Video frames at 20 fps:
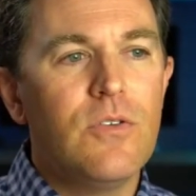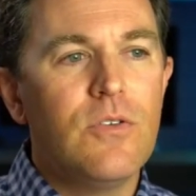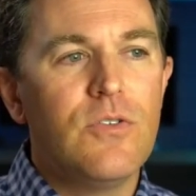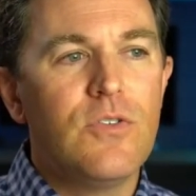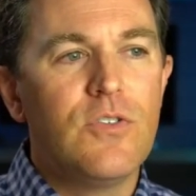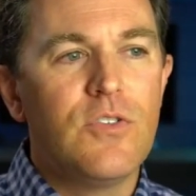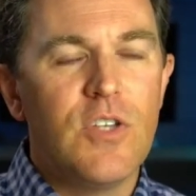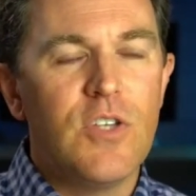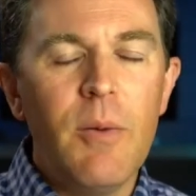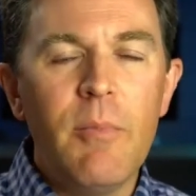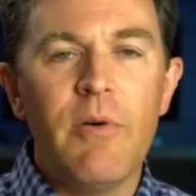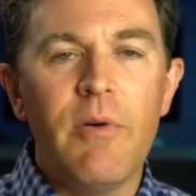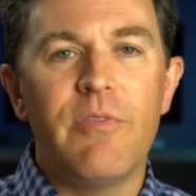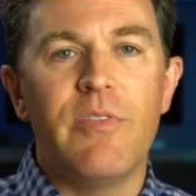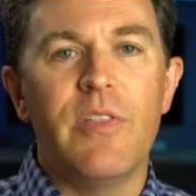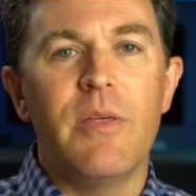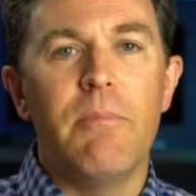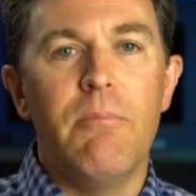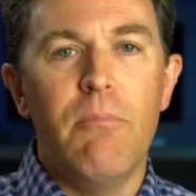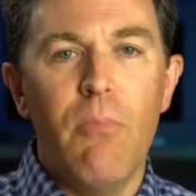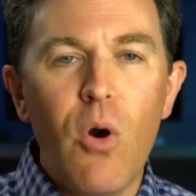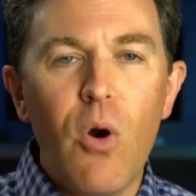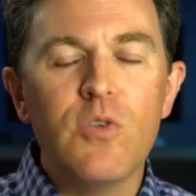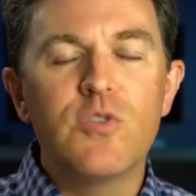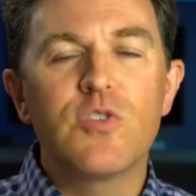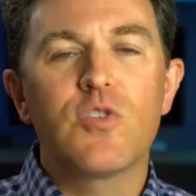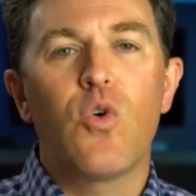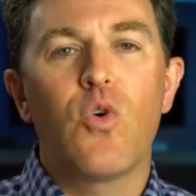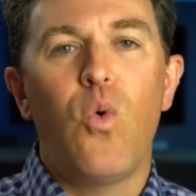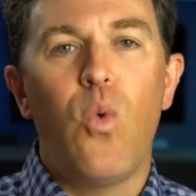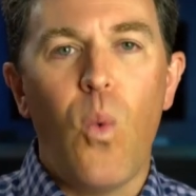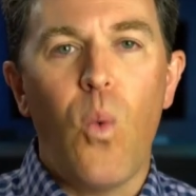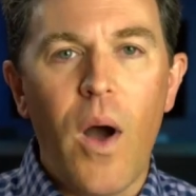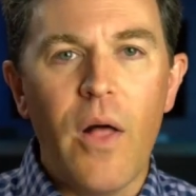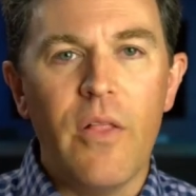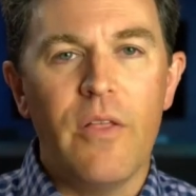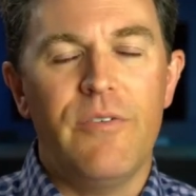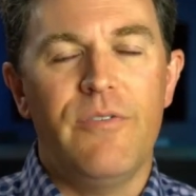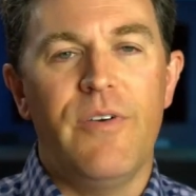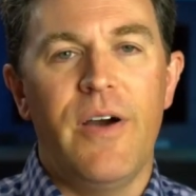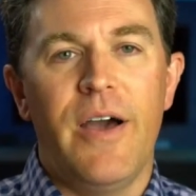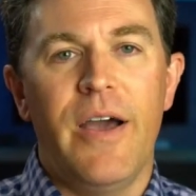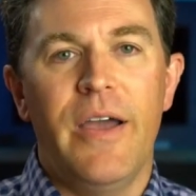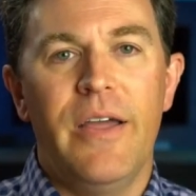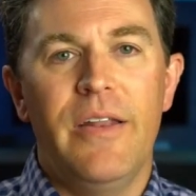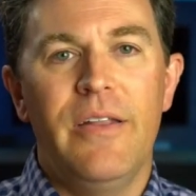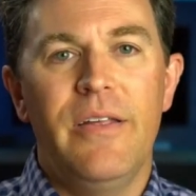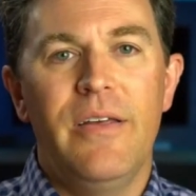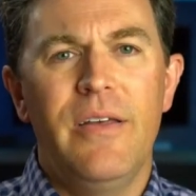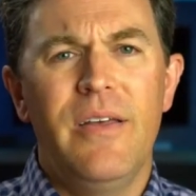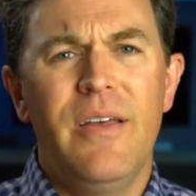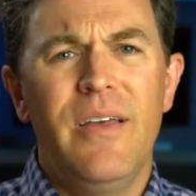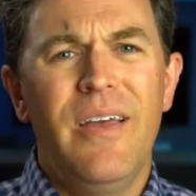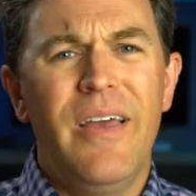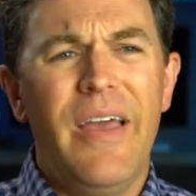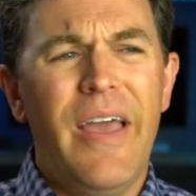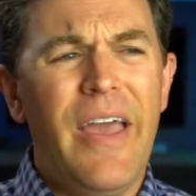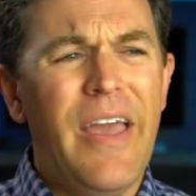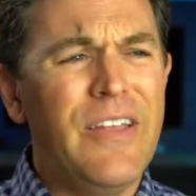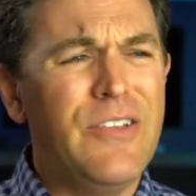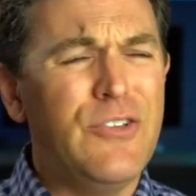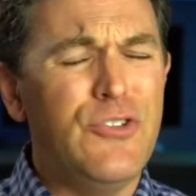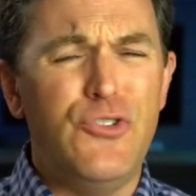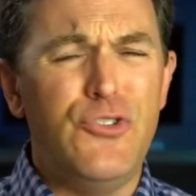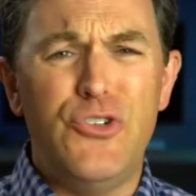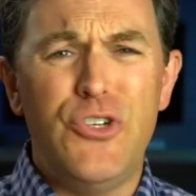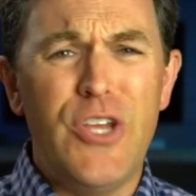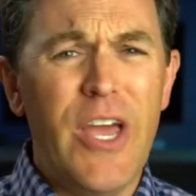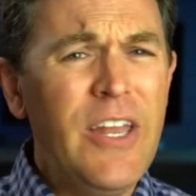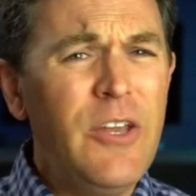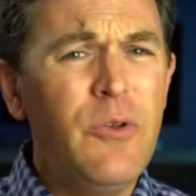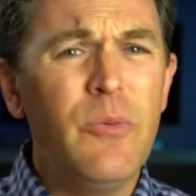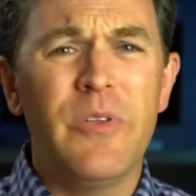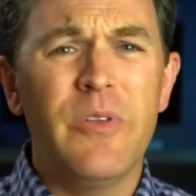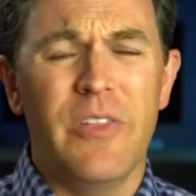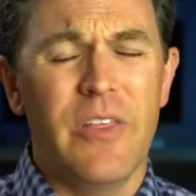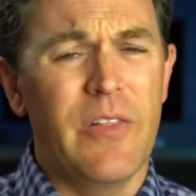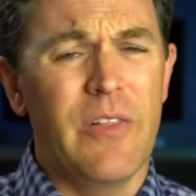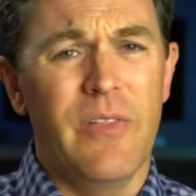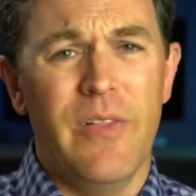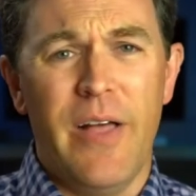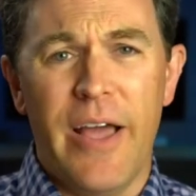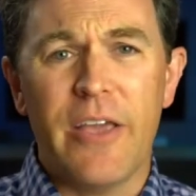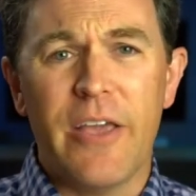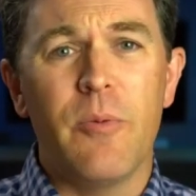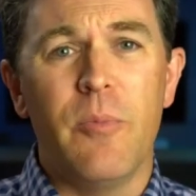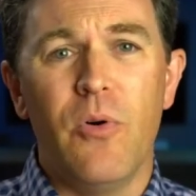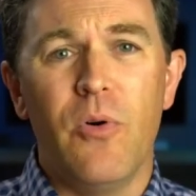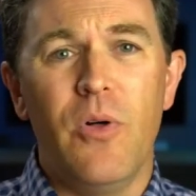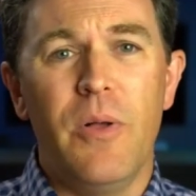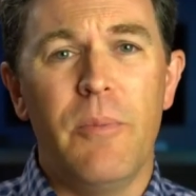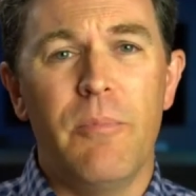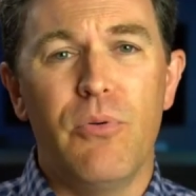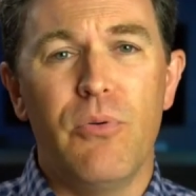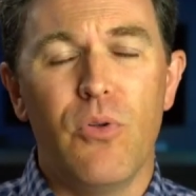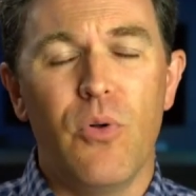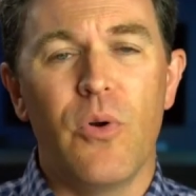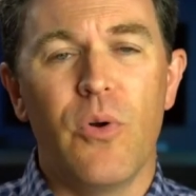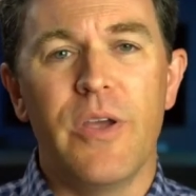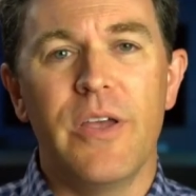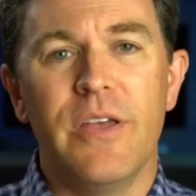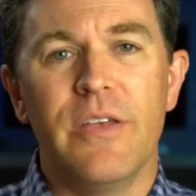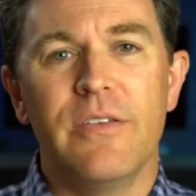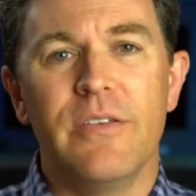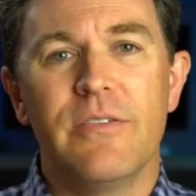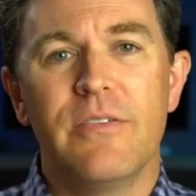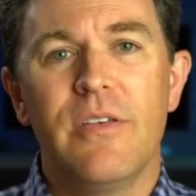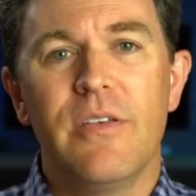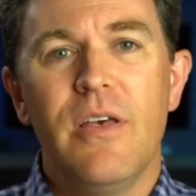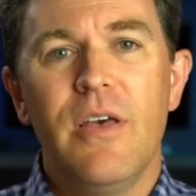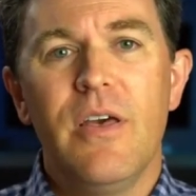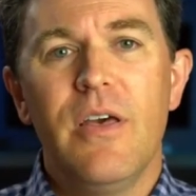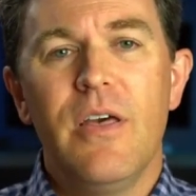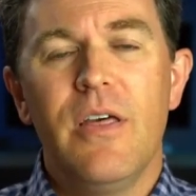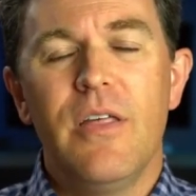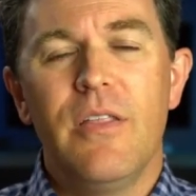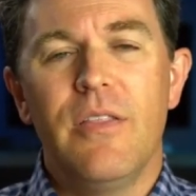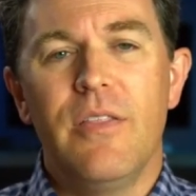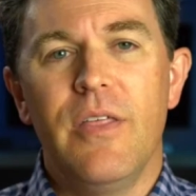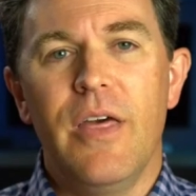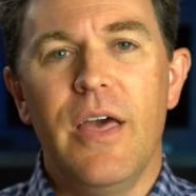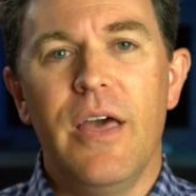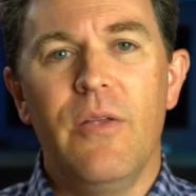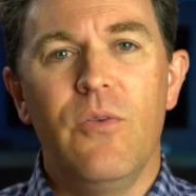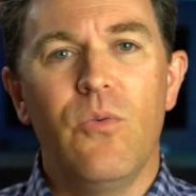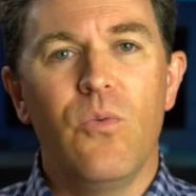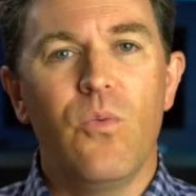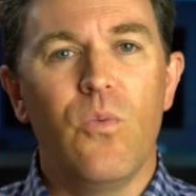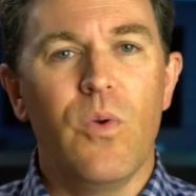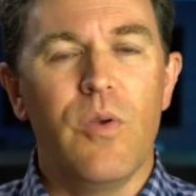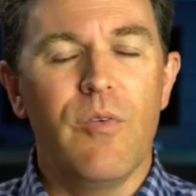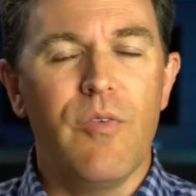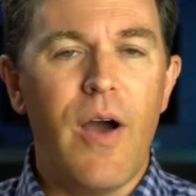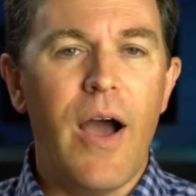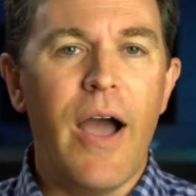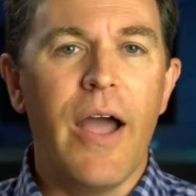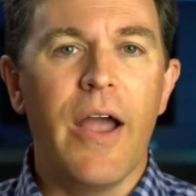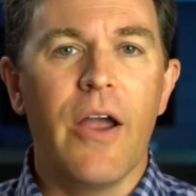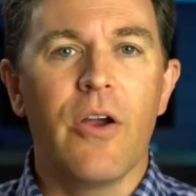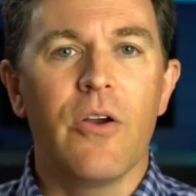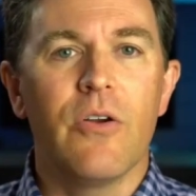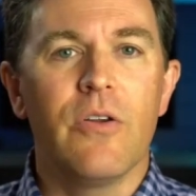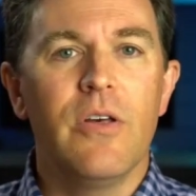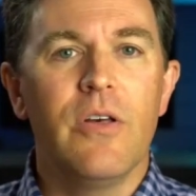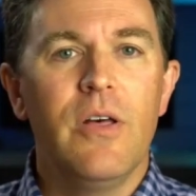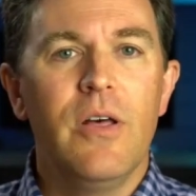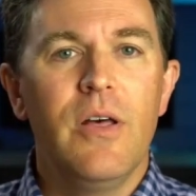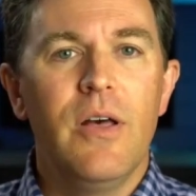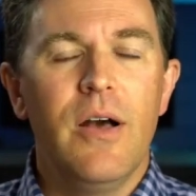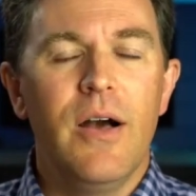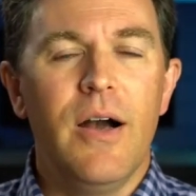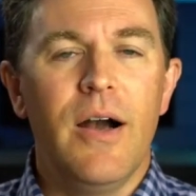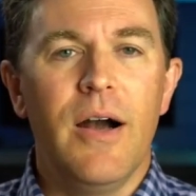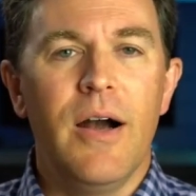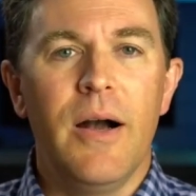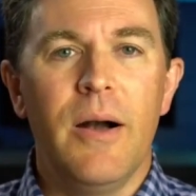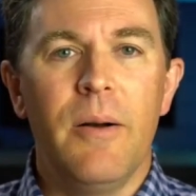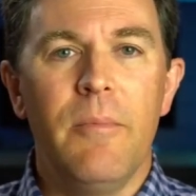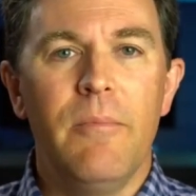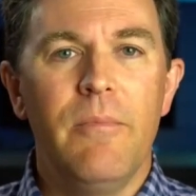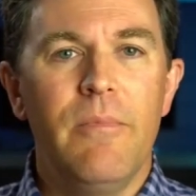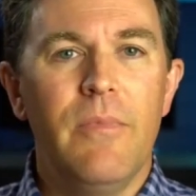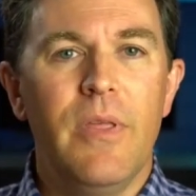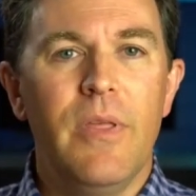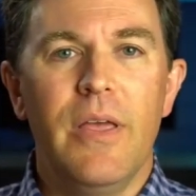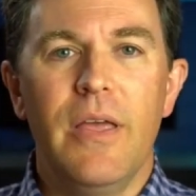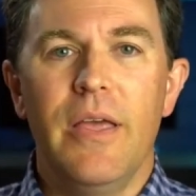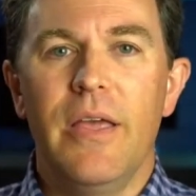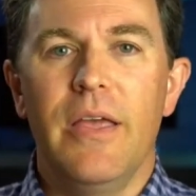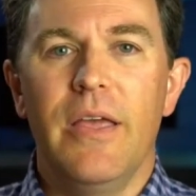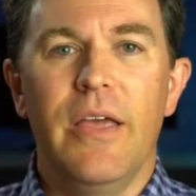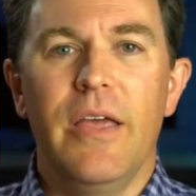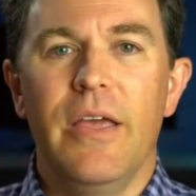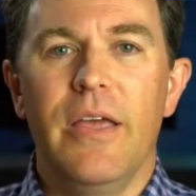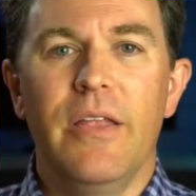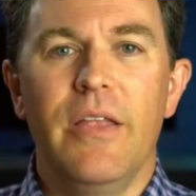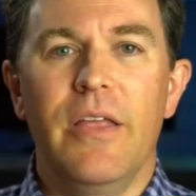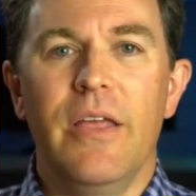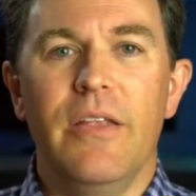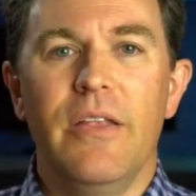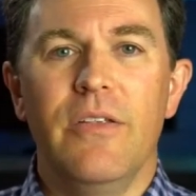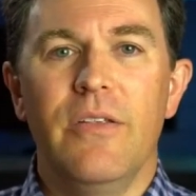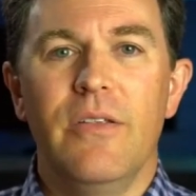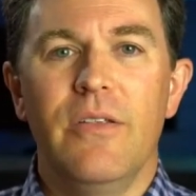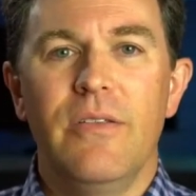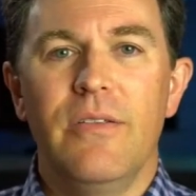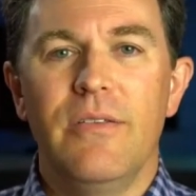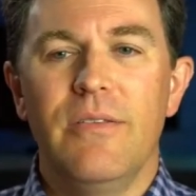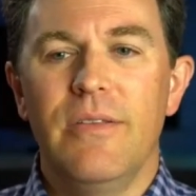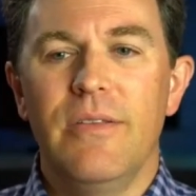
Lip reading: some of the most qualified and genuinely likable employees that we've hired in